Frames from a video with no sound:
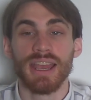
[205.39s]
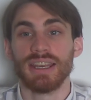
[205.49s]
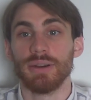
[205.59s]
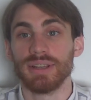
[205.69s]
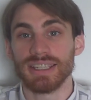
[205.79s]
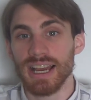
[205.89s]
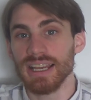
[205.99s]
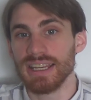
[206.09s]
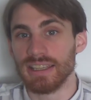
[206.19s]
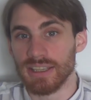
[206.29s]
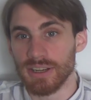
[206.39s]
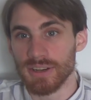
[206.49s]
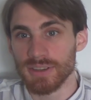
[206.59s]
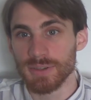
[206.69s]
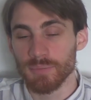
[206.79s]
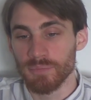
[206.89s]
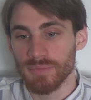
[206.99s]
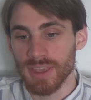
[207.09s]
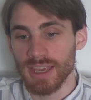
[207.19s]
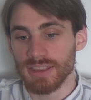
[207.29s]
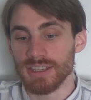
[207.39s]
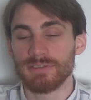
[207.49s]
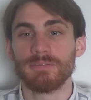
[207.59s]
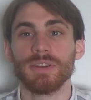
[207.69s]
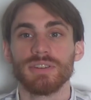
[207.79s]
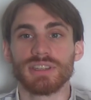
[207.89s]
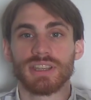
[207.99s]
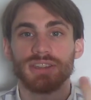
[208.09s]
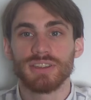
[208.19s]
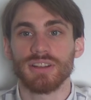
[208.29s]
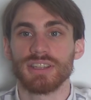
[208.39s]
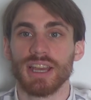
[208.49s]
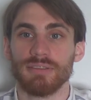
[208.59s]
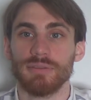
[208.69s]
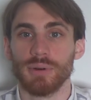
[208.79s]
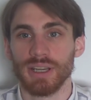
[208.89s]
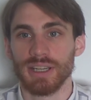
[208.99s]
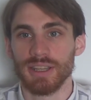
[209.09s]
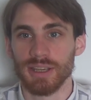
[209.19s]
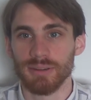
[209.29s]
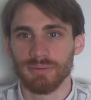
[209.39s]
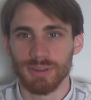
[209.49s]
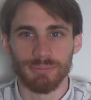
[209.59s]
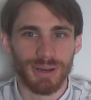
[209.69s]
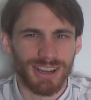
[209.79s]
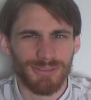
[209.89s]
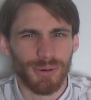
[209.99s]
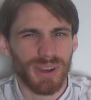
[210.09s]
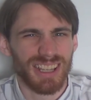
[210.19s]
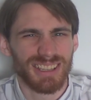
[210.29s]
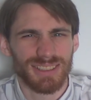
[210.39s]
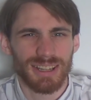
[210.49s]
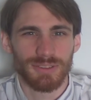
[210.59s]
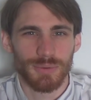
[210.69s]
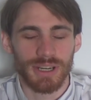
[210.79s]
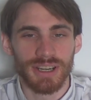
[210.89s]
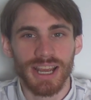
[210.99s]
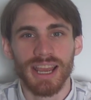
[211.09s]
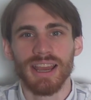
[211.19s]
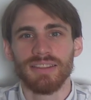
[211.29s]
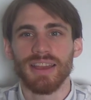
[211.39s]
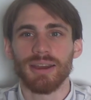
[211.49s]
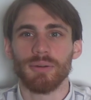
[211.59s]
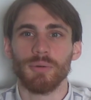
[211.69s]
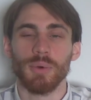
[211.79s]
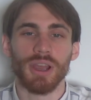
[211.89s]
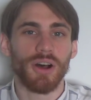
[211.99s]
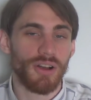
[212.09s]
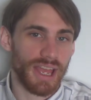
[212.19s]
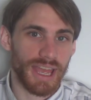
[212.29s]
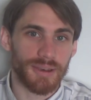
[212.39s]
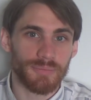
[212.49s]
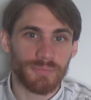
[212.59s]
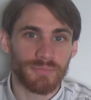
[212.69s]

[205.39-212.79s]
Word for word: Now in Tiny Leaders, this fills the Sultai void, the bug void, sounds weird, that we all had,